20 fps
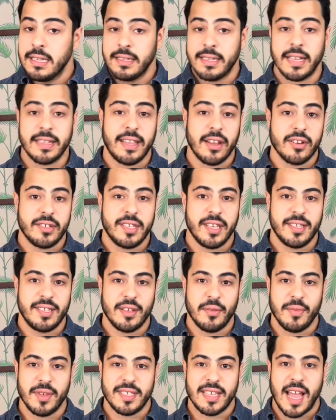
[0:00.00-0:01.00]
that their
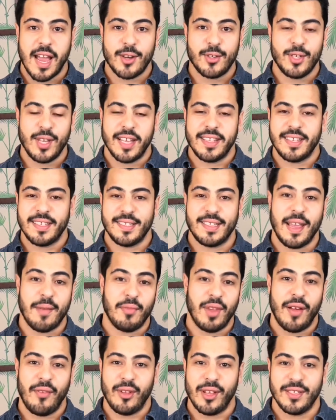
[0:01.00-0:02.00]
system is actually at the
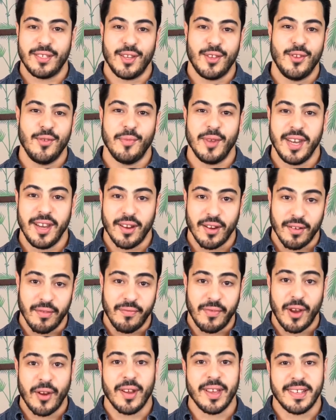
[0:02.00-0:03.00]
same level as a human ear.
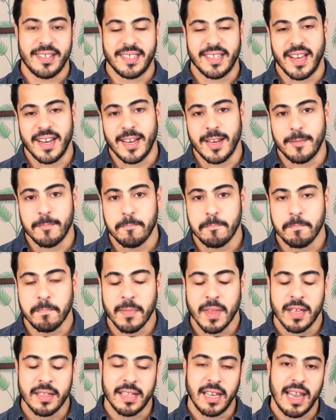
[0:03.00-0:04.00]
Very exciting.
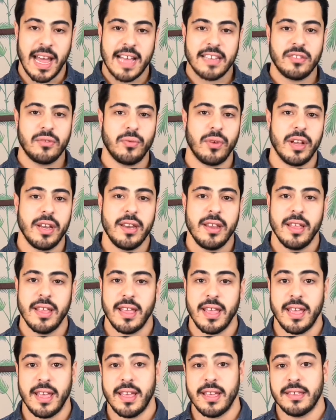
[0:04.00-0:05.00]
The last one
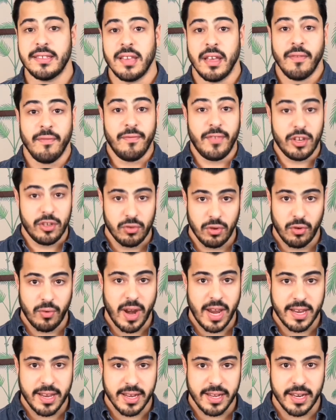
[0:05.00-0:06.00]
is visual
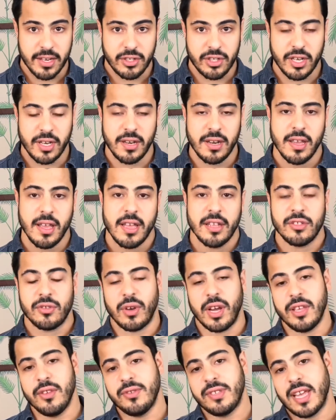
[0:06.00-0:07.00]
recognition.
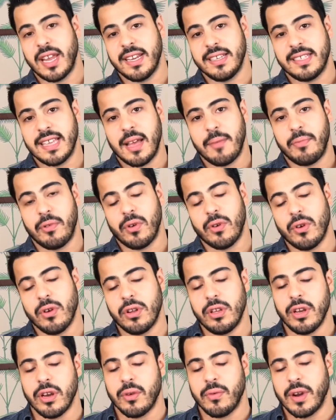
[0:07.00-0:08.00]
So I used that example
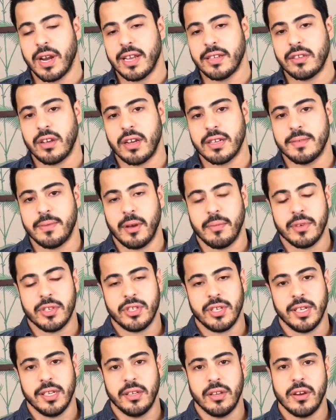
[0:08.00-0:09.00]
earlier when I talked about
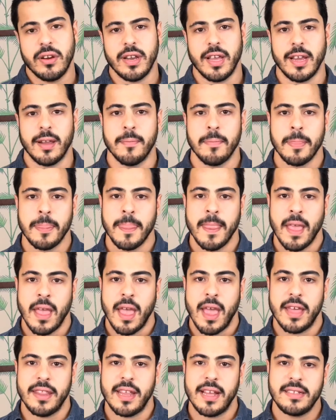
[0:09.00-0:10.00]
machine learning.
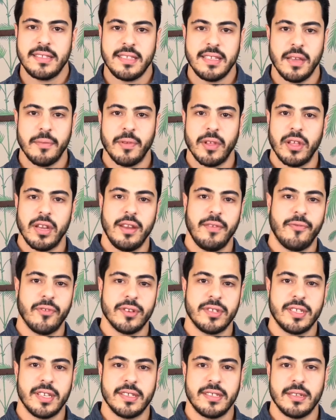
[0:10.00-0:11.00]
And that's the ability
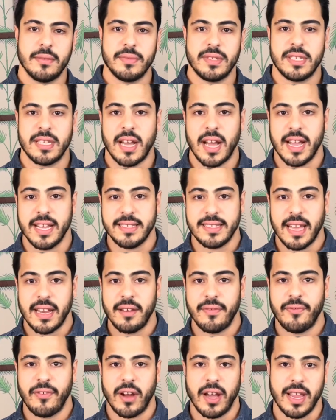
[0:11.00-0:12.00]
for systems to
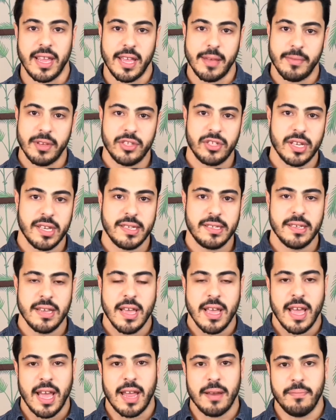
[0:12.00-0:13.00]
identify images
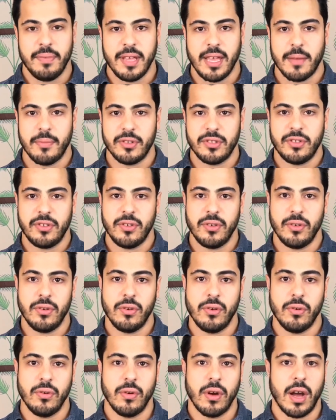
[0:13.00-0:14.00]
and be able
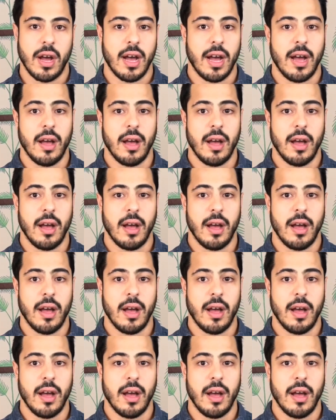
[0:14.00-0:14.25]
to